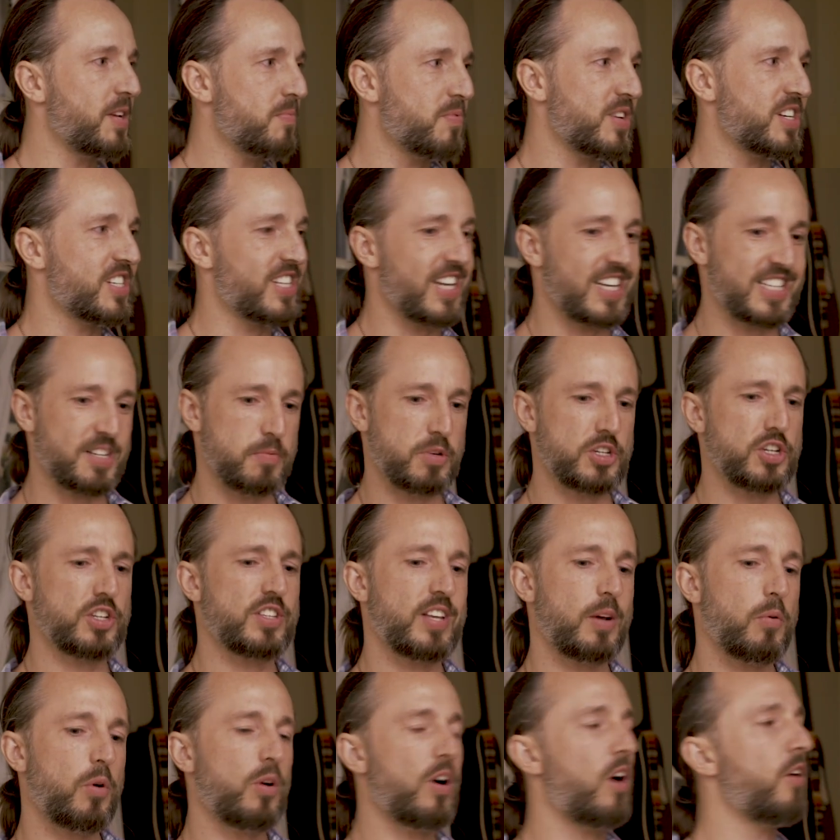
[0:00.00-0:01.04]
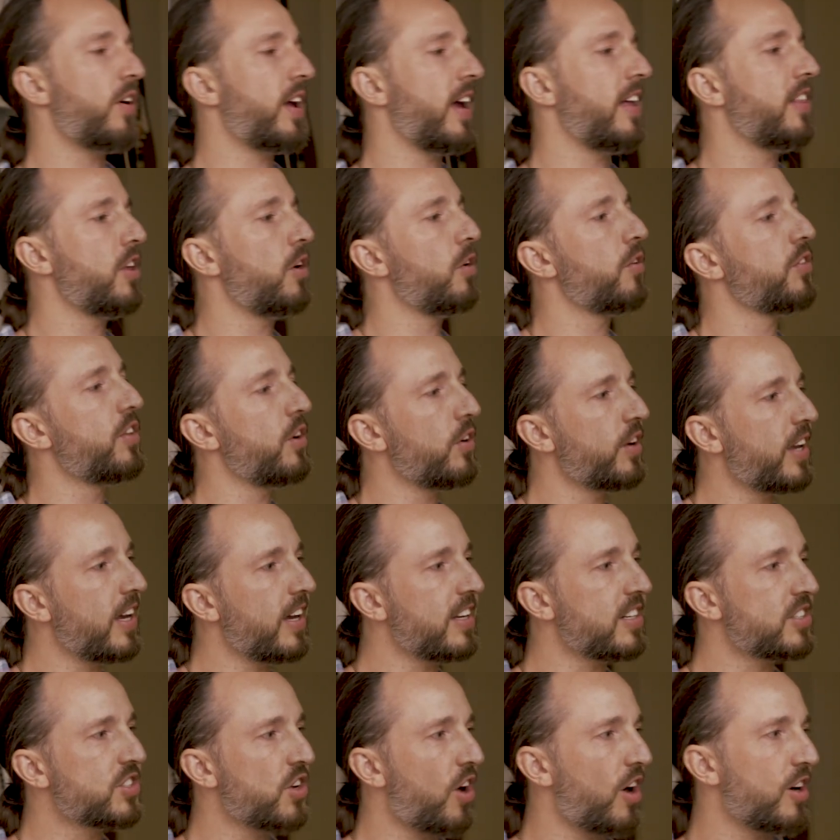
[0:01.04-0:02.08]
depreciation, but you say, well, okay, they'll, they'll
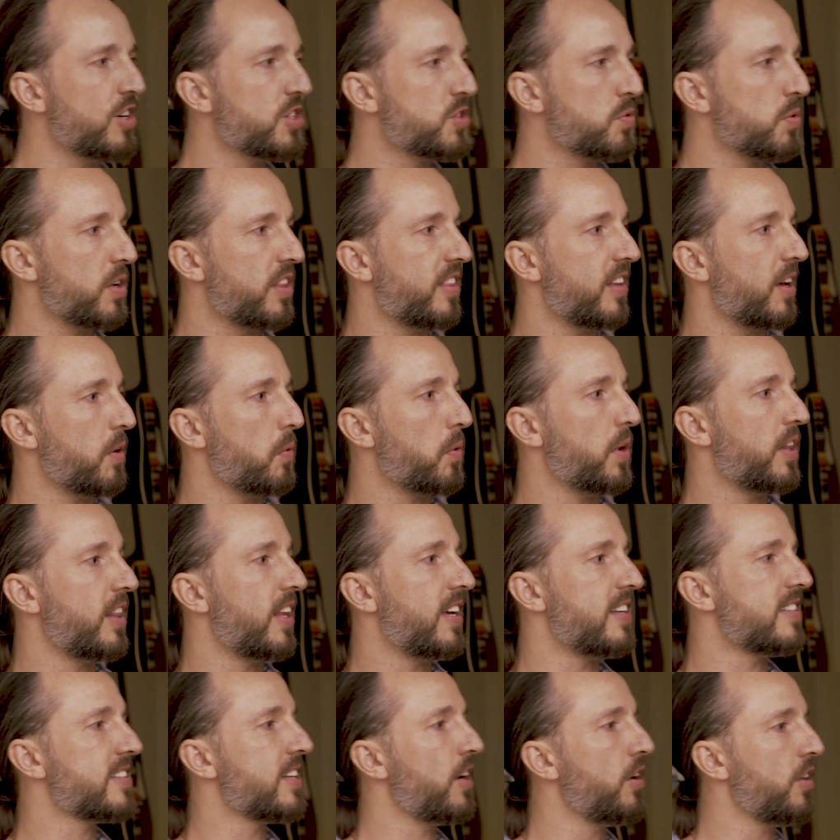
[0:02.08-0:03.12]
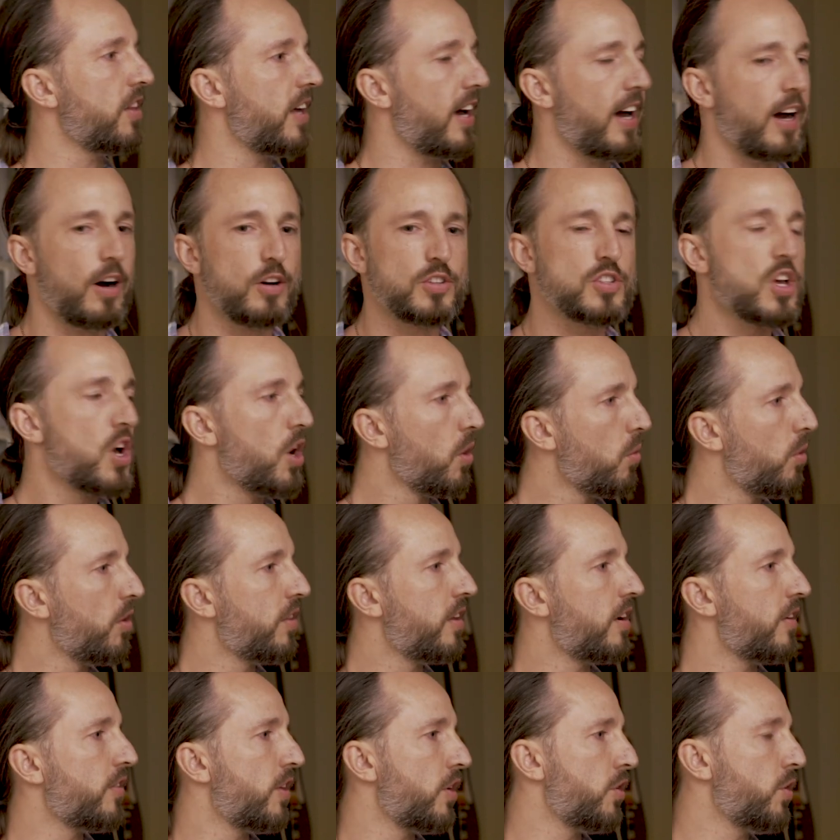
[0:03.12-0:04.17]
get charged with it when they sell the house. Well,
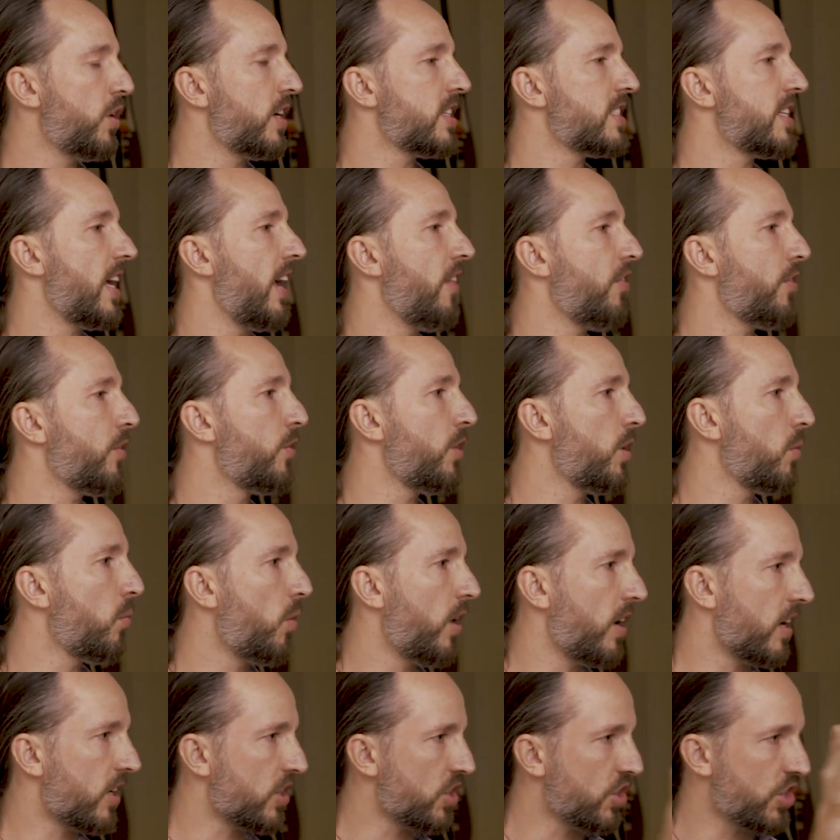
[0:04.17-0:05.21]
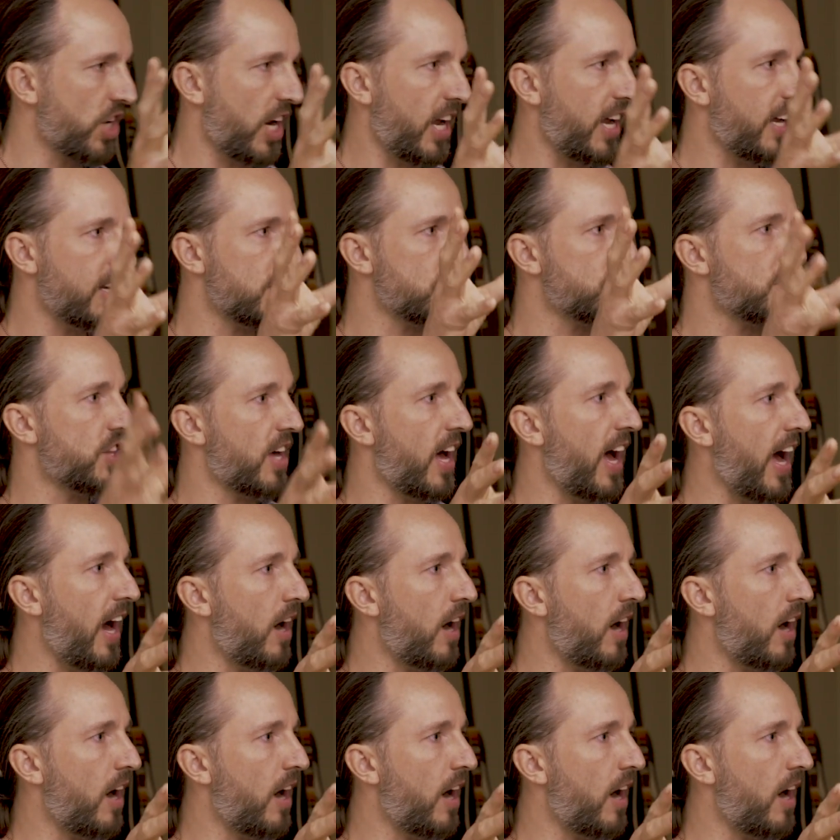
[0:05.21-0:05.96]
the, the, you could ten thirty-one exchange the